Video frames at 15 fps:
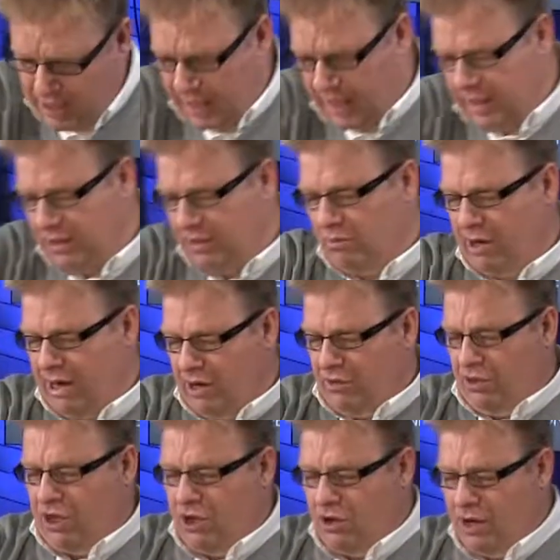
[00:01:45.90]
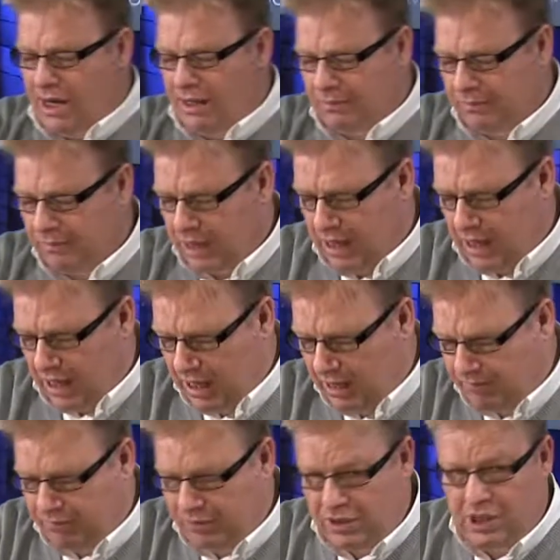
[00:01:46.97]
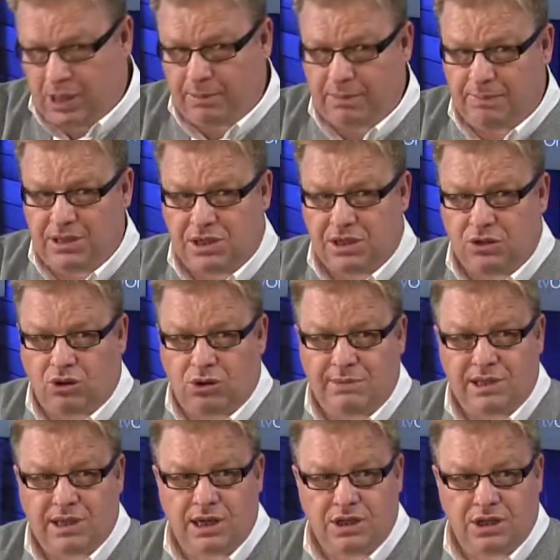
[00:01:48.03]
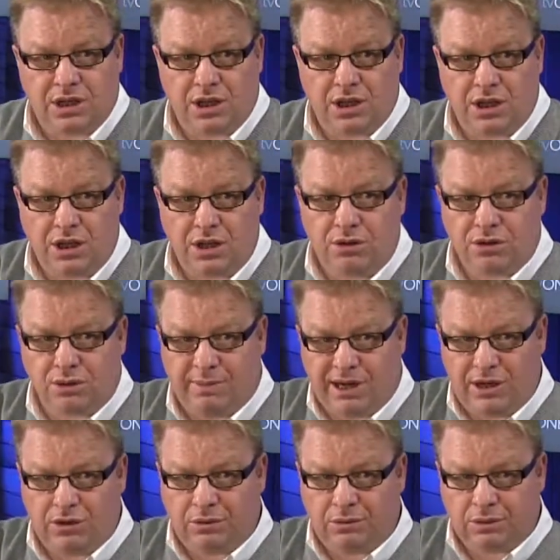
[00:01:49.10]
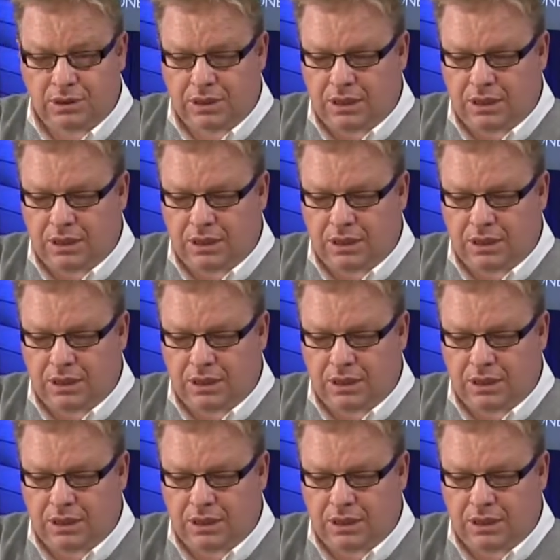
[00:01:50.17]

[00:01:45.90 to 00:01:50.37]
in around the unit. A couple of pieces of documentation, the user manual.